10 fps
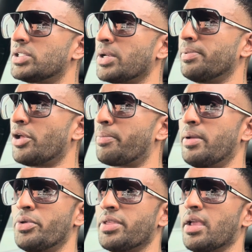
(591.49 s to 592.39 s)
So a lot of
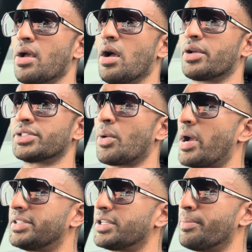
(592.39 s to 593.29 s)
people think, oh, because I
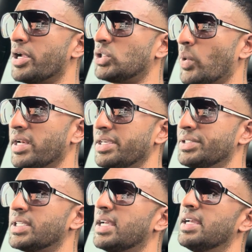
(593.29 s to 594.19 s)
wasted my
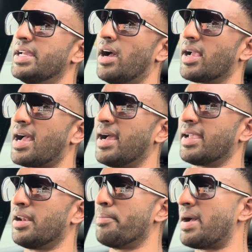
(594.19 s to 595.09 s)
20s, I can't
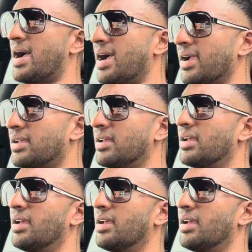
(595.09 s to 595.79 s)
get it back.